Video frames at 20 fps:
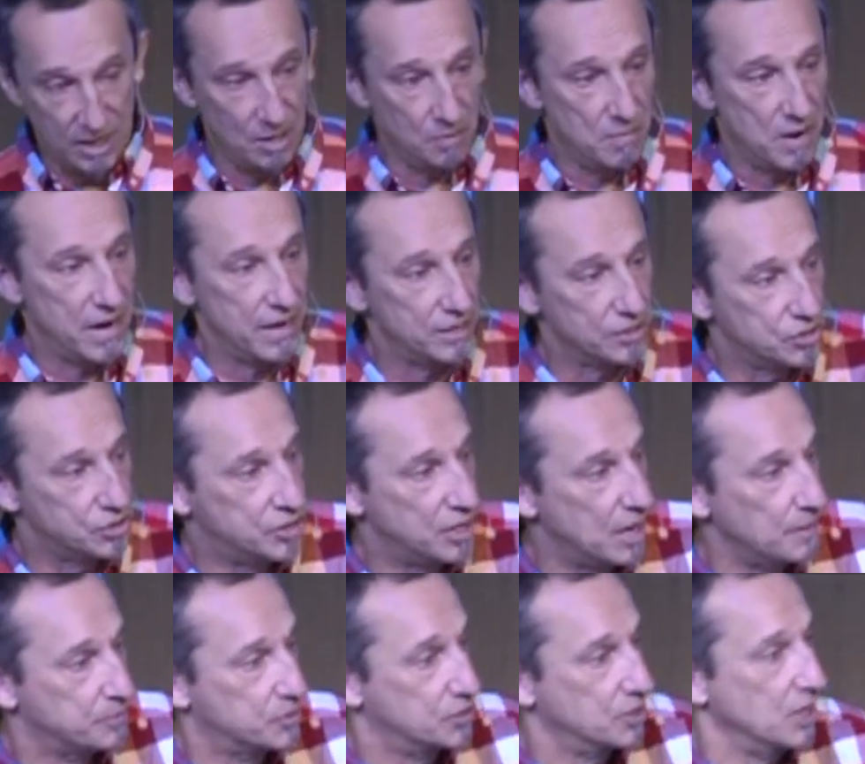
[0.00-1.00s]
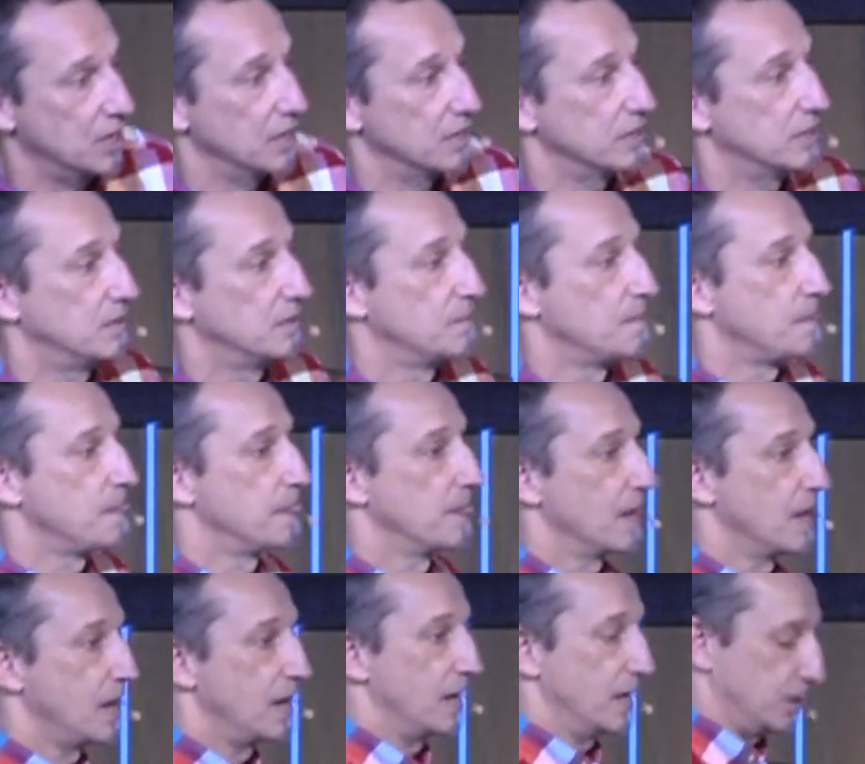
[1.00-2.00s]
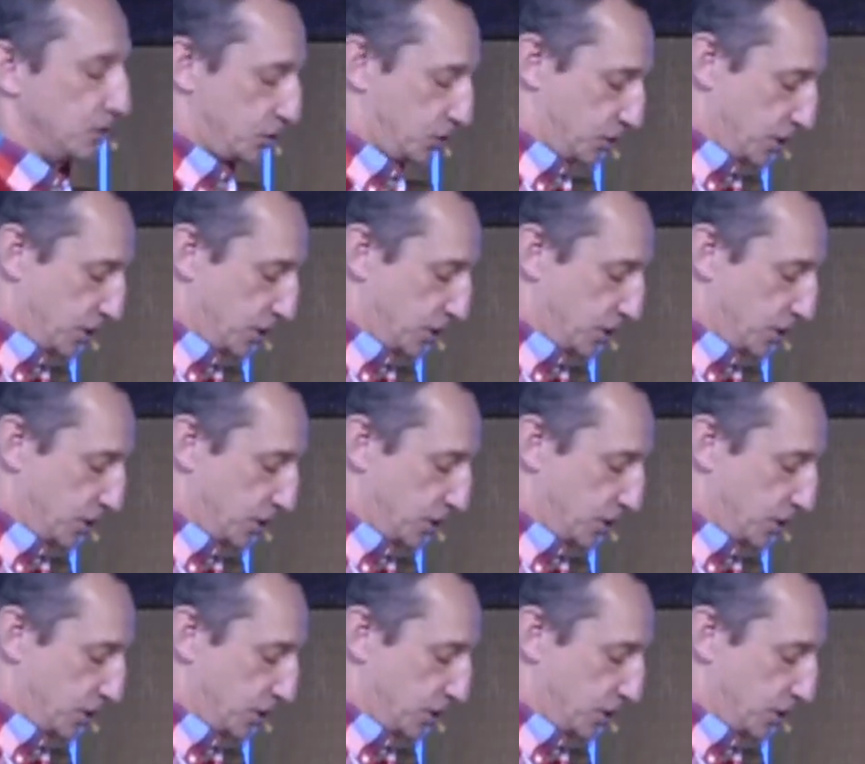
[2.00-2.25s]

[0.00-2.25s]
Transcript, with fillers: Nehemiah steps in and